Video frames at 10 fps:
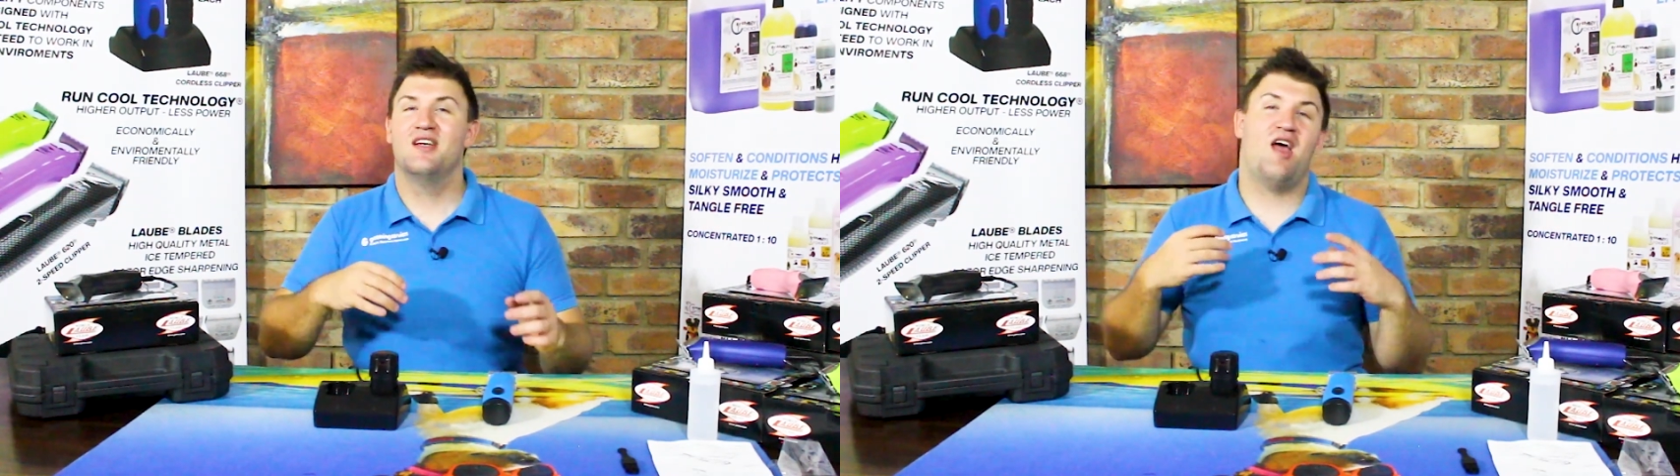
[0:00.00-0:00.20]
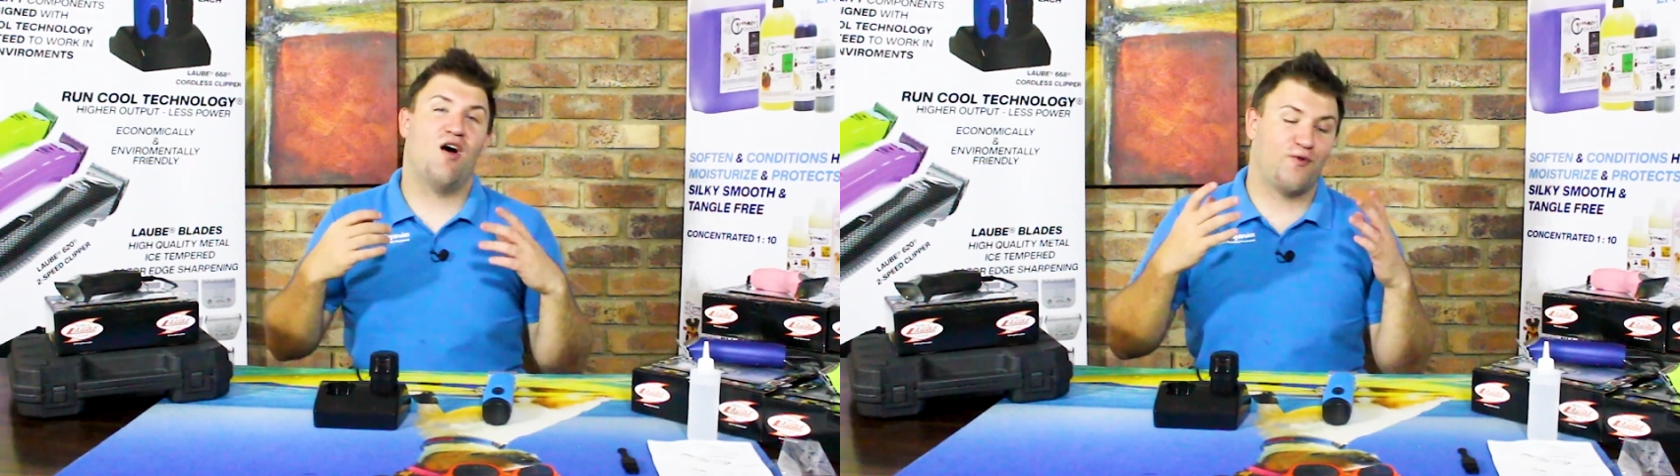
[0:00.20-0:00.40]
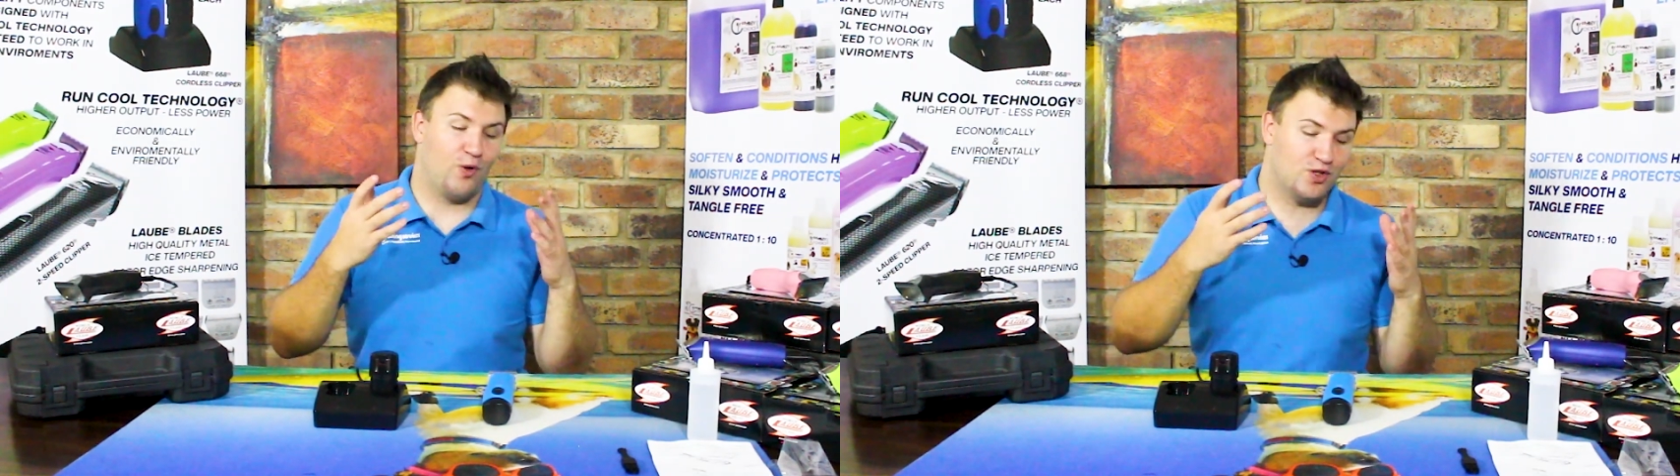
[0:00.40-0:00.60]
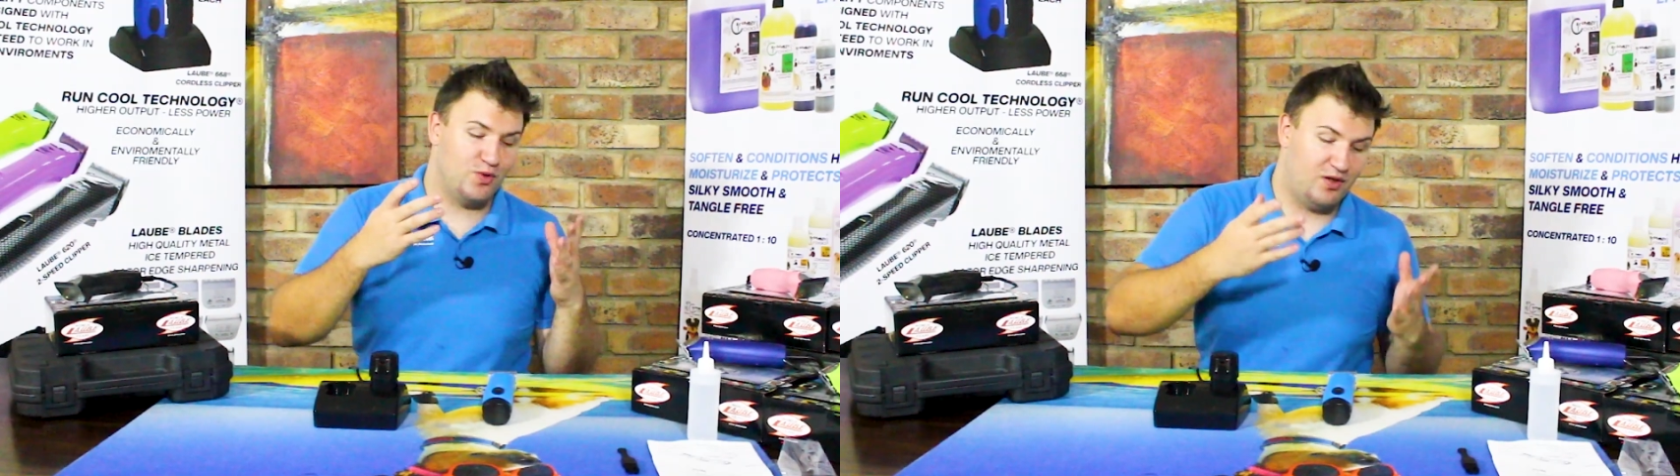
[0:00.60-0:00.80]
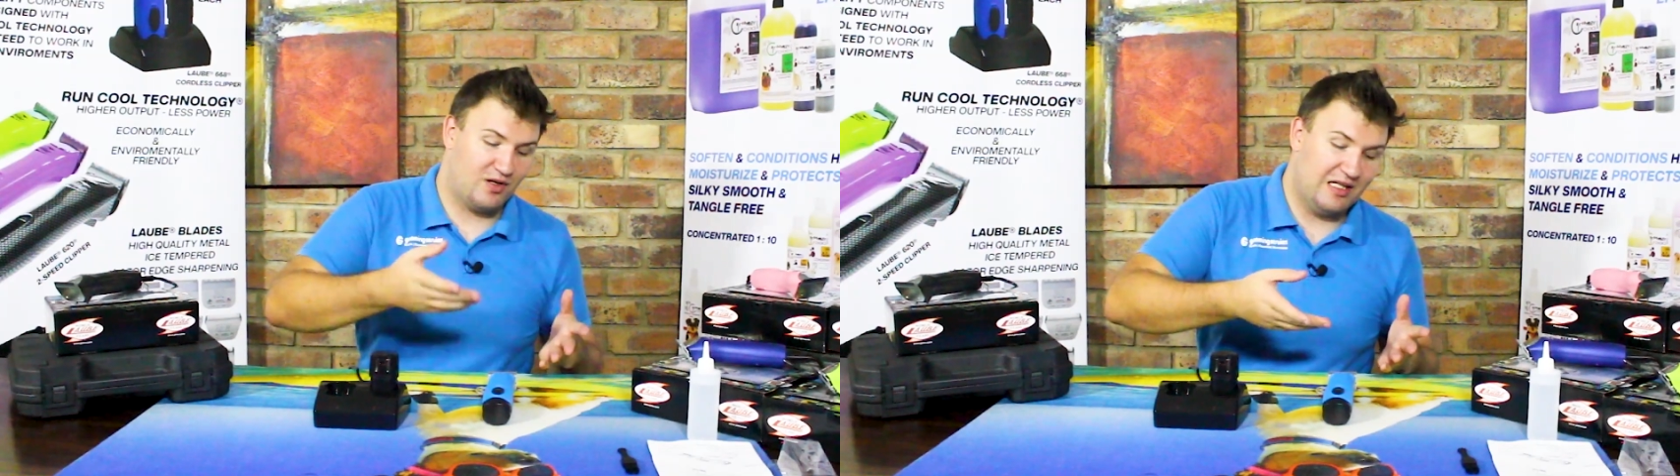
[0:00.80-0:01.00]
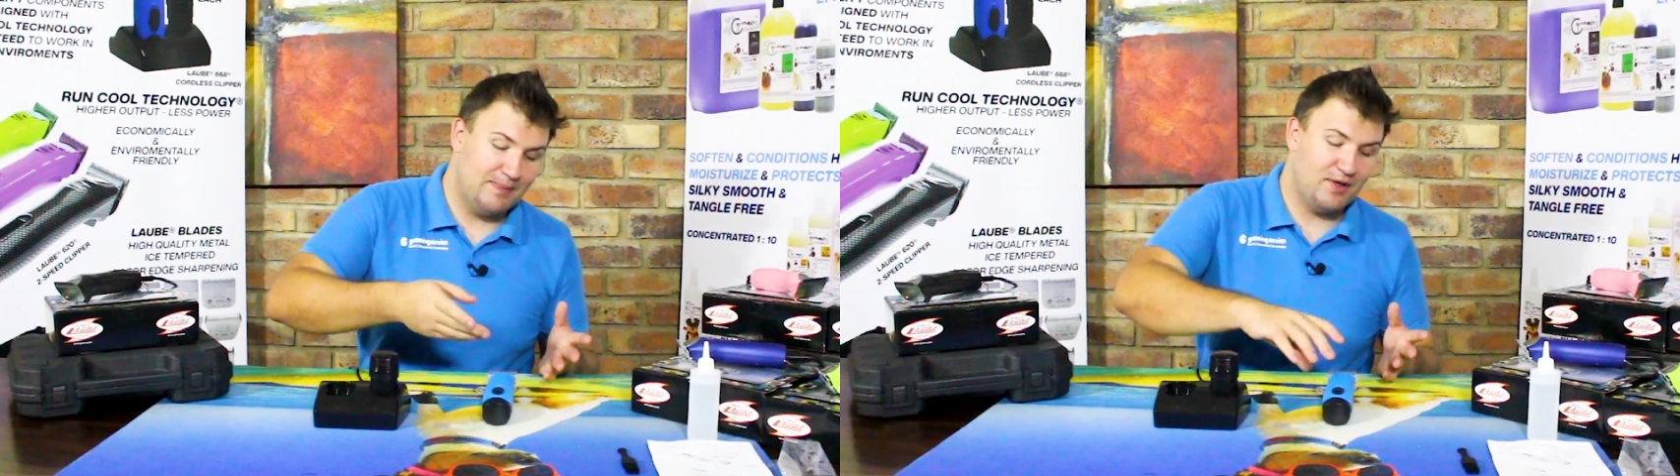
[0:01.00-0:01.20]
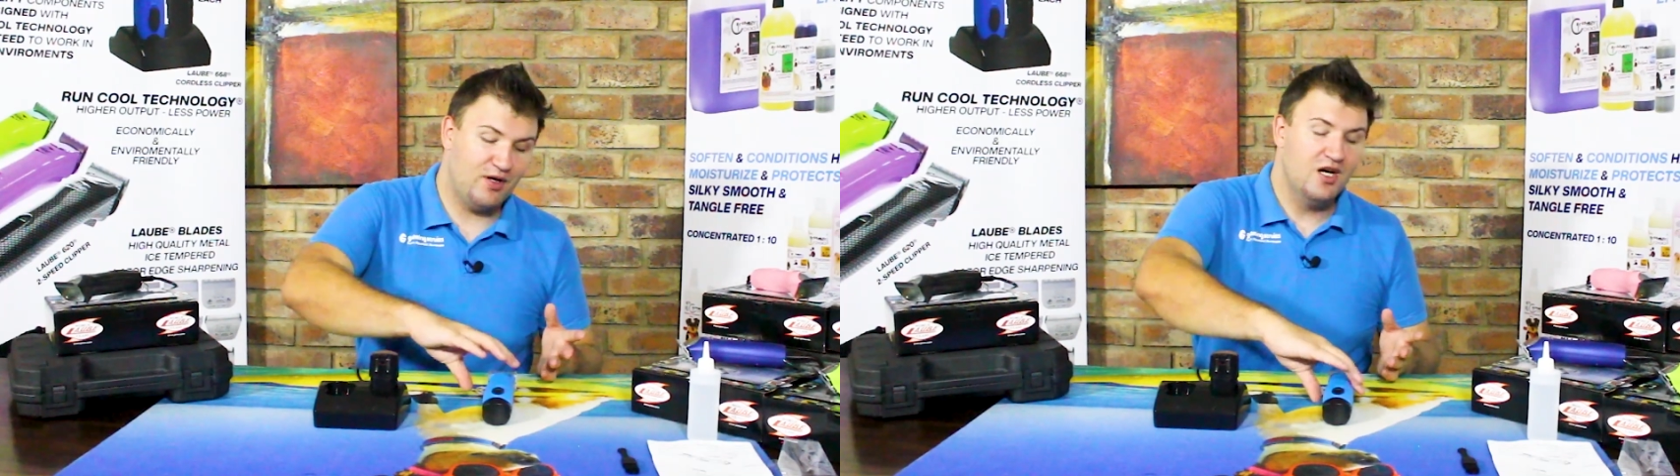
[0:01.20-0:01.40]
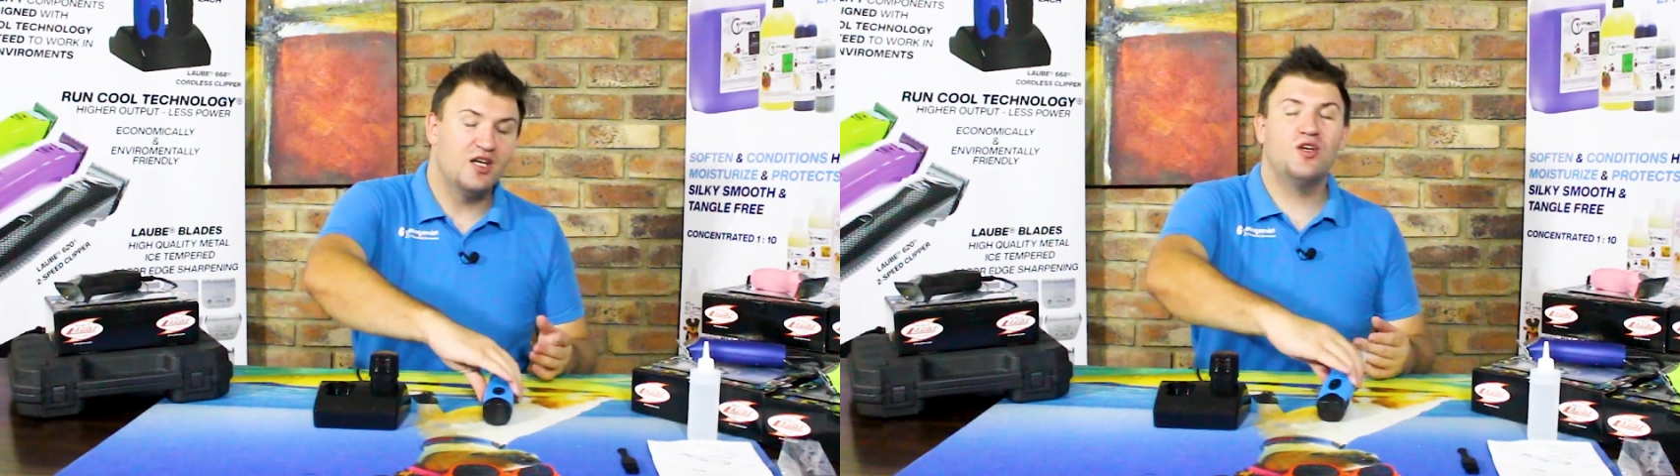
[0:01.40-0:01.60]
Now, of course, with your clipper,